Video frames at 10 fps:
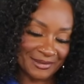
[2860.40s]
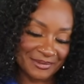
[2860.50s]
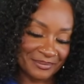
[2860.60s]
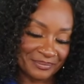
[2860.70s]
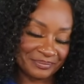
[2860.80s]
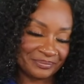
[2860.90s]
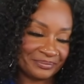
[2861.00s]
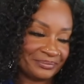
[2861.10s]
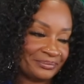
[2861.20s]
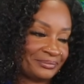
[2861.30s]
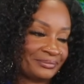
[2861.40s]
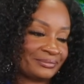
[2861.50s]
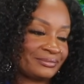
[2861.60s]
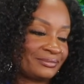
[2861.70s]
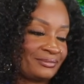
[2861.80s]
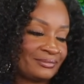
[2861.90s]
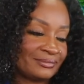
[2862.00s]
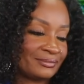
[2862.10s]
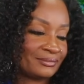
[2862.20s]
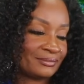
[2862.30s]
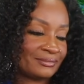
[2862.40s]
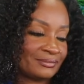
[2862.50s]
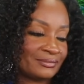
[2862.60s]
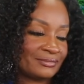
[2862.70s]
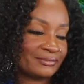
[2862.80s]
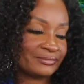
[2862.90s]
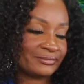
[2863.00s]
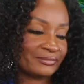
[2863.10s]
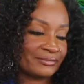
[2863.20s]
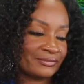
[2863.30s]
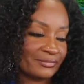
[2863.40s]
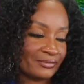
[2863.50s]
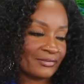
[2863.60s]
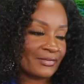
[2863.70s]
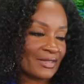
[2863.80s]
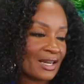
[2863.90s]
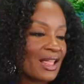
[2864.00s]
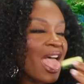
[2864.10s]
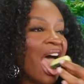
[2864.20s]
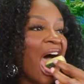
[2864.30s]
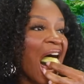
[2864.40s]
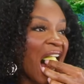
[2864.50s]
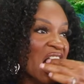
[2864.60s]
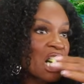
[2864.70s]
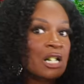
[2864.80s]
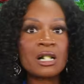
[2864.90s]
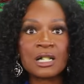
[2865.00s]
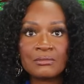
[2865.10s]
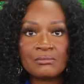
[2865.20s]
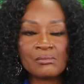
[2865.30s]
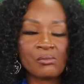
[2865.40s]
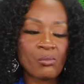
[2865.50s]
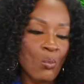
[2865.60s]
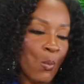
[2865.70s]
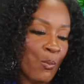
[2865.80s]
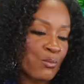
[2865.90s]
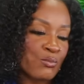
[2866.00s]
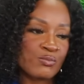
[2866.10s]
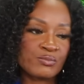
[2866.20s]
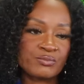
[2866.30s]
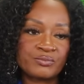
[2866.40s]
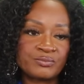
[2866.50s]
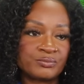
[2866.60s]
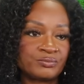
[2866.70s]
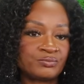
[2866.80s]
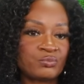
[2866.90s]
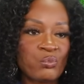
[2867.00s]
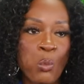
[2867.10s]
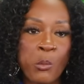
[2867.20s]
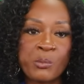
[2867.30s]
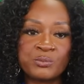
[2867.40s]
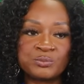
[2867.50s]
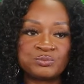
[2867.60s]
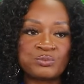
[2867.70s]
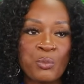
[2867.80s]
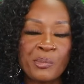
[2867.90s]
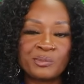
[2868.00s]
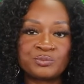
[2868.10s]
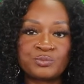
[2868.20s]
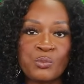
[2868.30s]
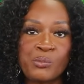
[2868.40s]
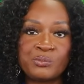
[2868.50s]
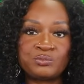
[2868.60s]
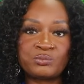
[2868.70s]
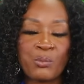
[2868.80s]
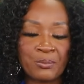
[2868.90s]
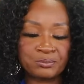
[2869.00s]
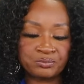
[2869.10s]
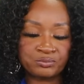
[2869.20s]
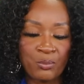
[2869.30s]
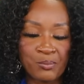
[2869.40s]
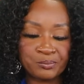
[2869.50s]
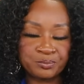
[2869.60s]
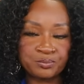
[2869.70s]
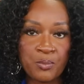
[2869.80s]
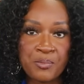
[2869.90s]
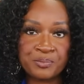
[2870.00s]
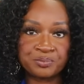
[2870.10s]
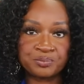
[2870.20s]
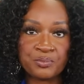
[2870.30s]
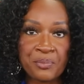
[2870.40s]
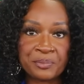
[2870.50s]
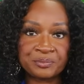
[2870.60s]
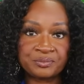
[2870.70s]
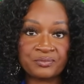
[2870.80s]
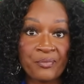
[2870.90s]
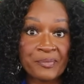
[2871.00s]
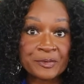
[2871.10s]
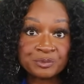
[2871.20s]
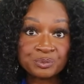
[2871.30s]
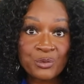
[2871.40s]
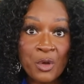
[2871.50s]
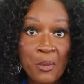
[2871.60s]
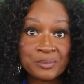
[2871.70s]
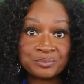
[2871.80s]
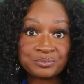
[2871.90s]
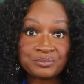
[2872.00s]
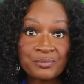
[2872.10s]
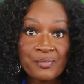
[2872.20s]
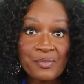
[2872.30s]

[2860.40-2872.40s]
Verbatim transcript: Now know to be true is that Manny Ellis was walking home from a convenience store. He walked past the patrol car, and Officer Burbank opened his door, hitting Manny, knocking him down.